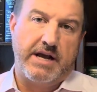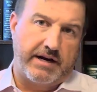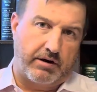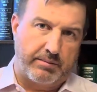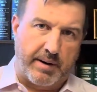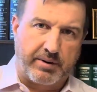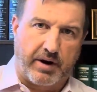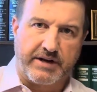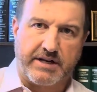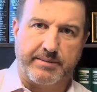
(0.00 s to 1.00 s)
Now remember on
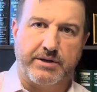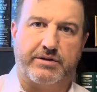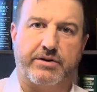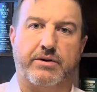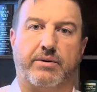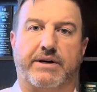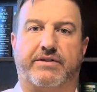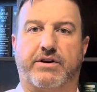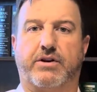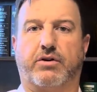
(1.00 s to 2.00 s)
the W-2, I
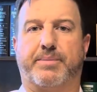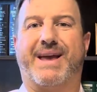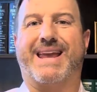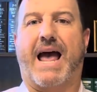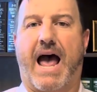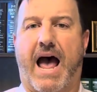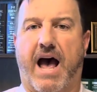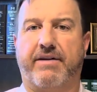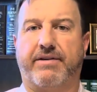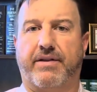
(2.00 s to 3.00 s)
said you're only paying
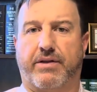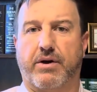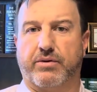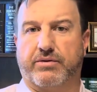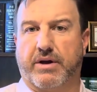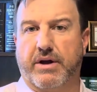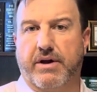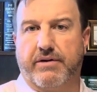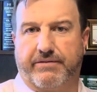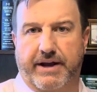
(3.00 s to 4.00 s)
half those
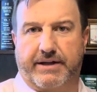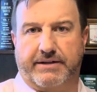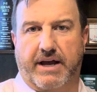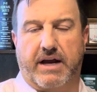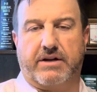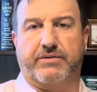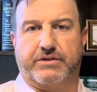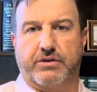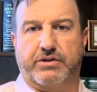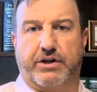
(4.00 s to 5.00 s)
FICA tax for
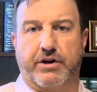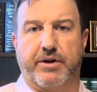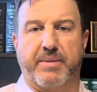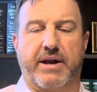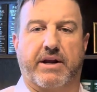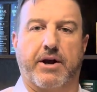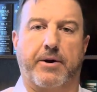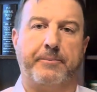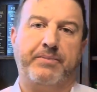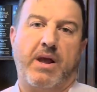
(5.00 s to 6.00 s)
Social Security and Medicare.
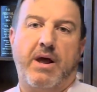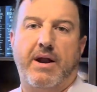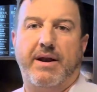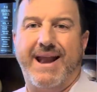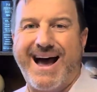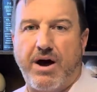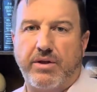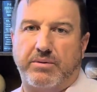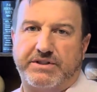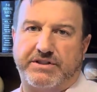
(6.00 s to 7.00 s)
Now
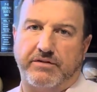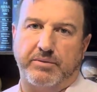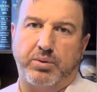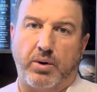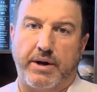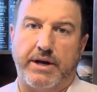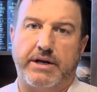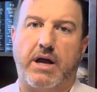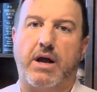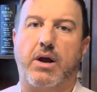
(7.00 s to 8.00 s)
that we're
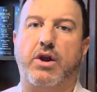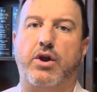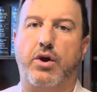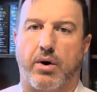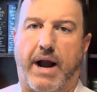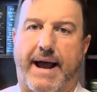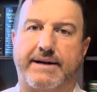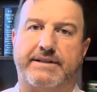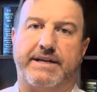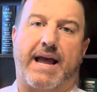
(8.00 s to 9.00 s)
self-employed, you're
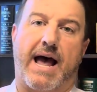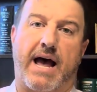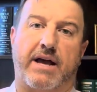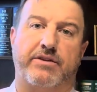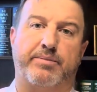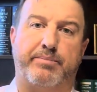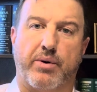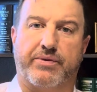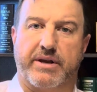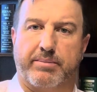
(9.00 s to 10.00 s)
acting as
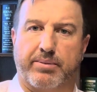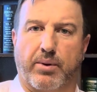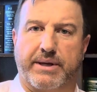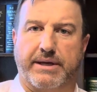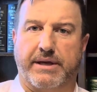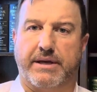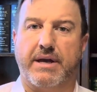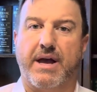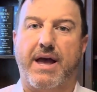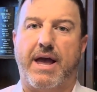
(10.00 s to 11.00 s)
both the employee
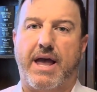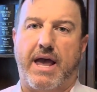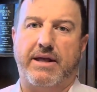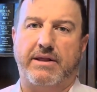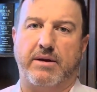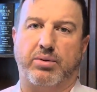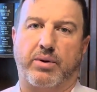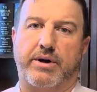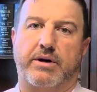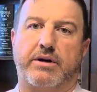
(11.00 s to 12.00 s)
and the
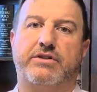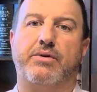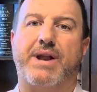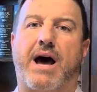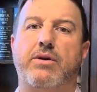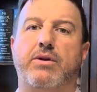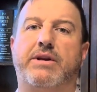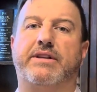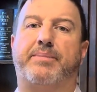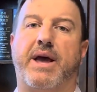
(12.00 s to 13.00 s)
employer. So now you get
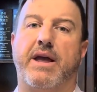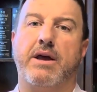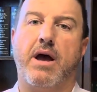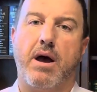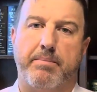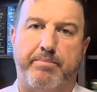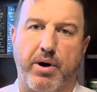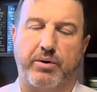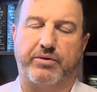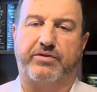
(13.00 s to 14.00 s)
to pay
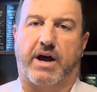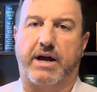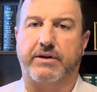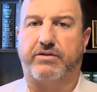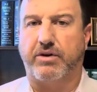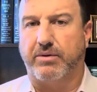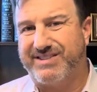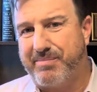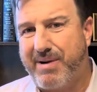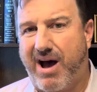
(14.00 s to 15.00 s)
both sides. So it's
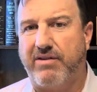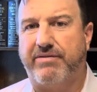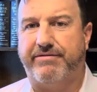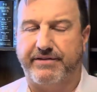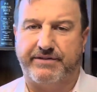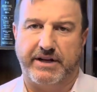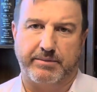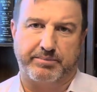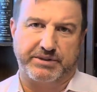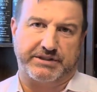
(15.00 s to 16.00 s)
about
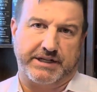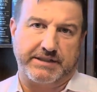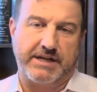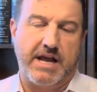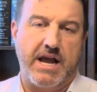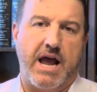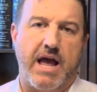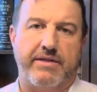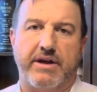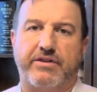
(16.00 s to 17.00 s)
15%,
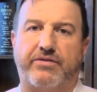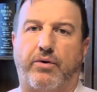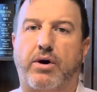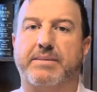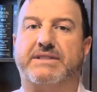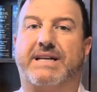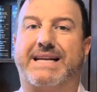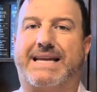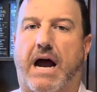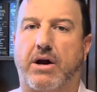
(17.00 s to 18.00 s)
and this form is going
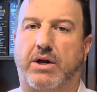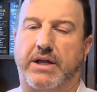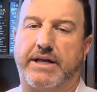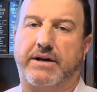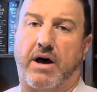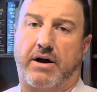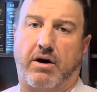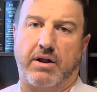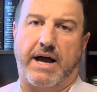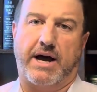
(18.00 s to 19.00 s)
to calculate it
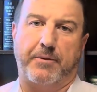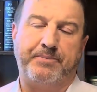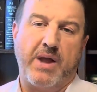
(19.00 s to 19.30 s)
all out.